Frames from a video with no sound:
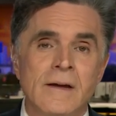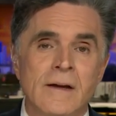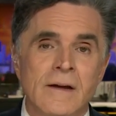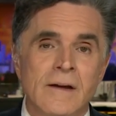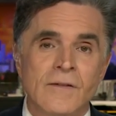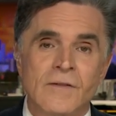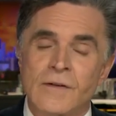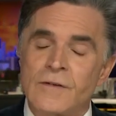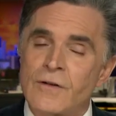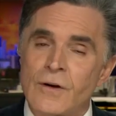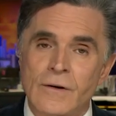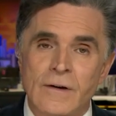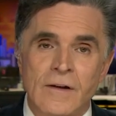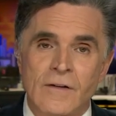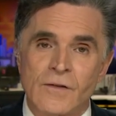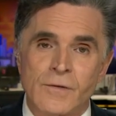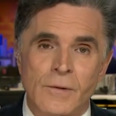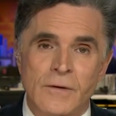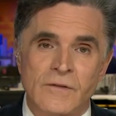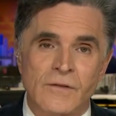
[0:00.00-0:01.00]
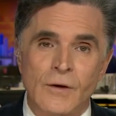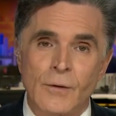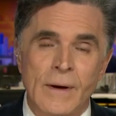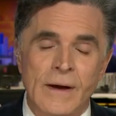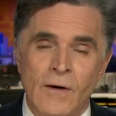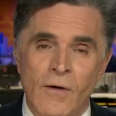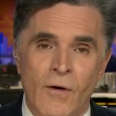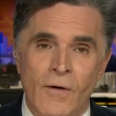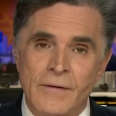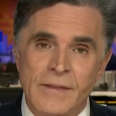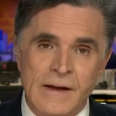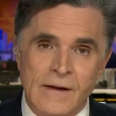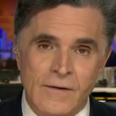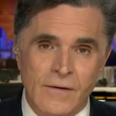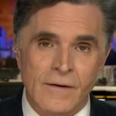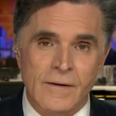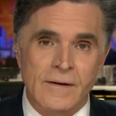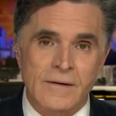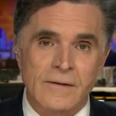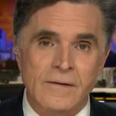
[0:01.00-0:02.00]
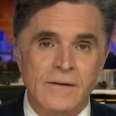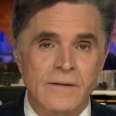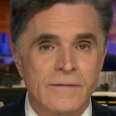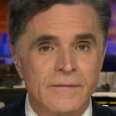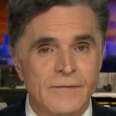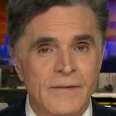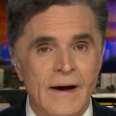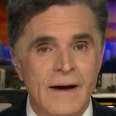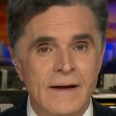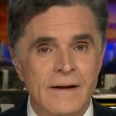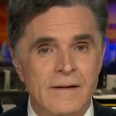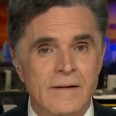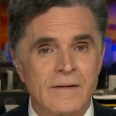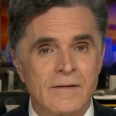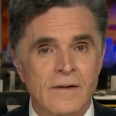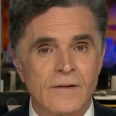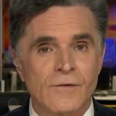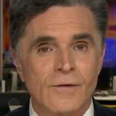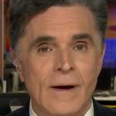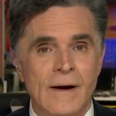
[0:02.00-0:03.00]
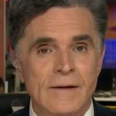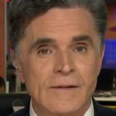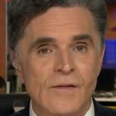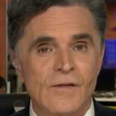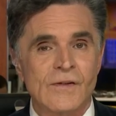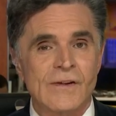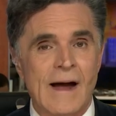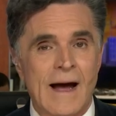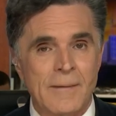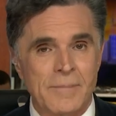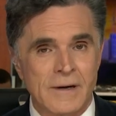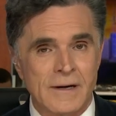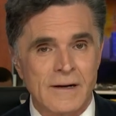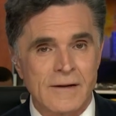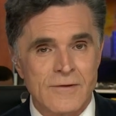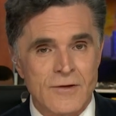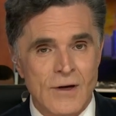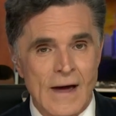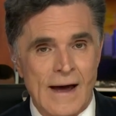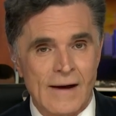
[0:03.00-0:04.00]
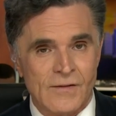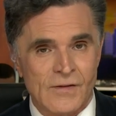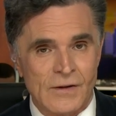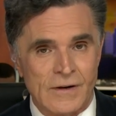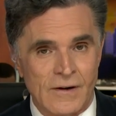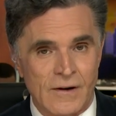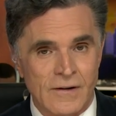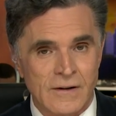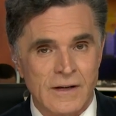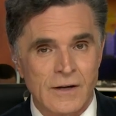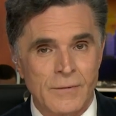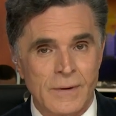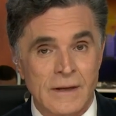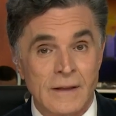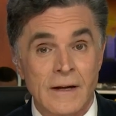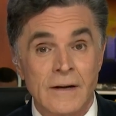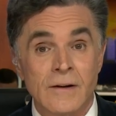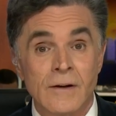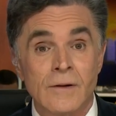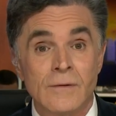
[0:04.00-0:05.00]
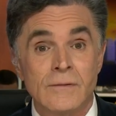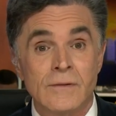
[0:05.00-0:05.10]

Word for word: his attorneys were doing all they could to fight to try and stop it in Jackson, arguing that new